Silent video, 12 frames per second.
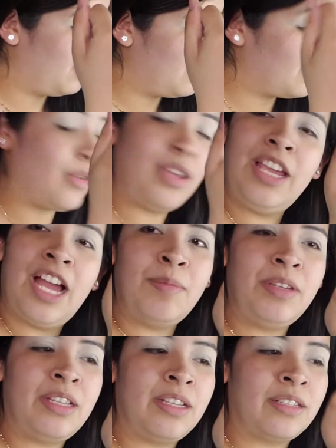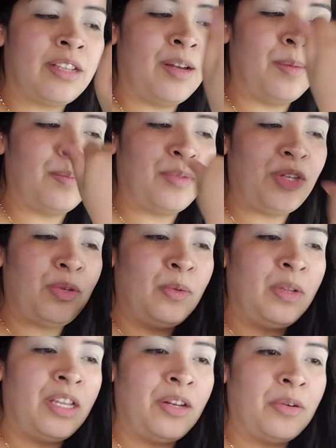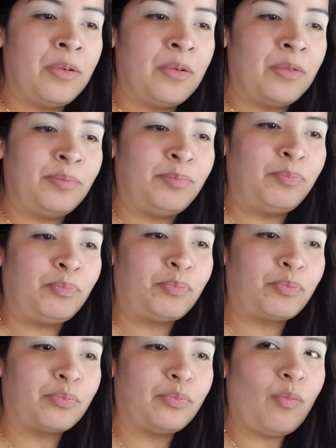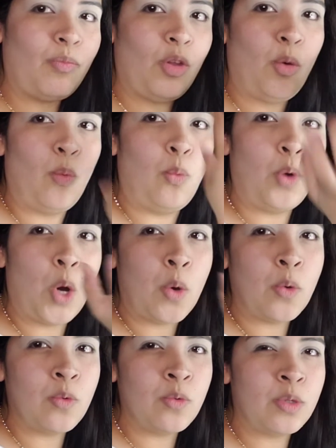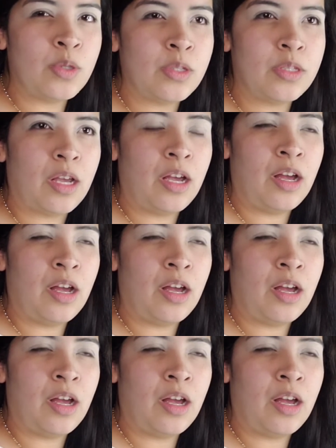So he got me this cute little rose